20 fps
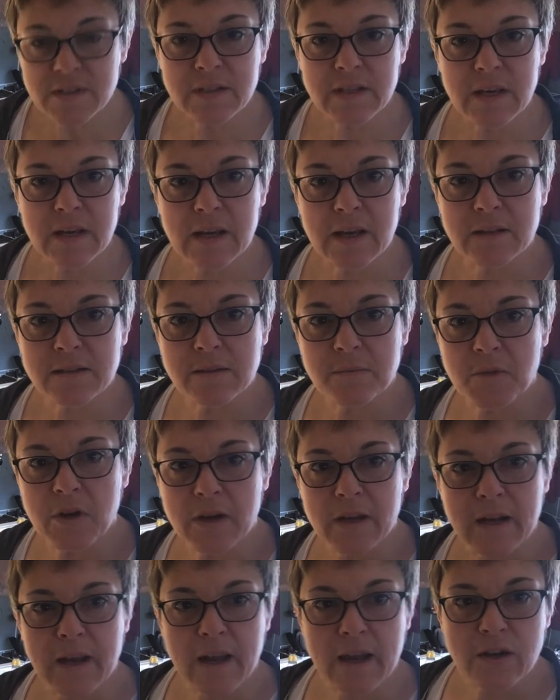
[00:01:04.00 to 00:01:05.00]
thing is, I'm not
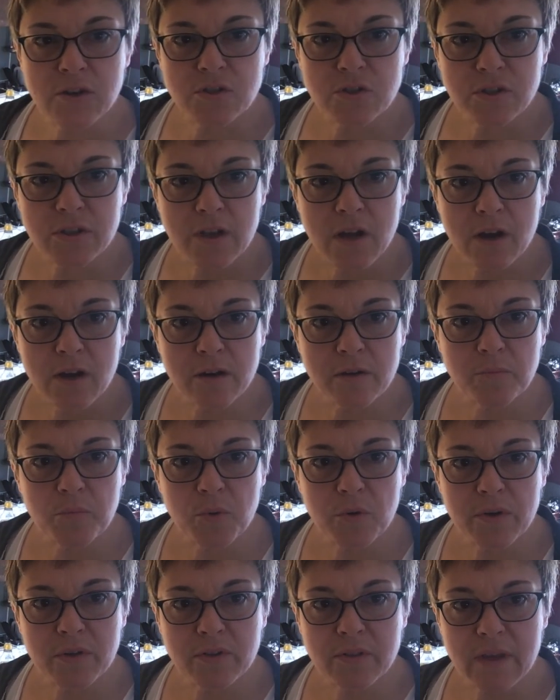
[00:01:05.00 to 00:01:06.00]
going to actually hard
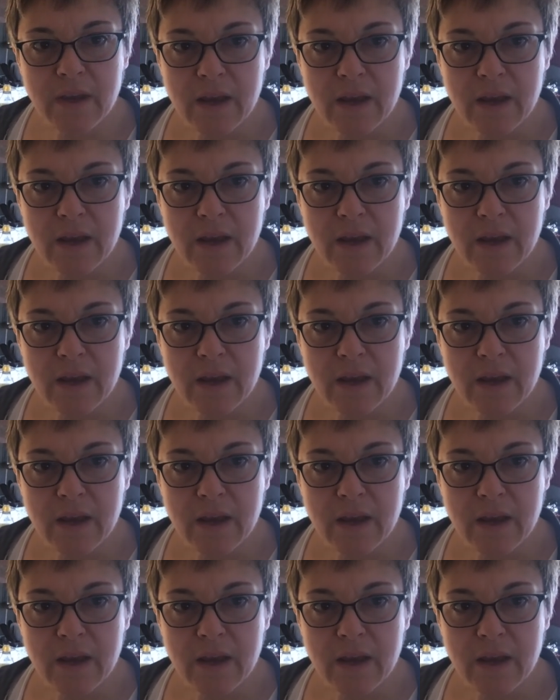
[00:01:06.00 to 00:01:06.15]
boil the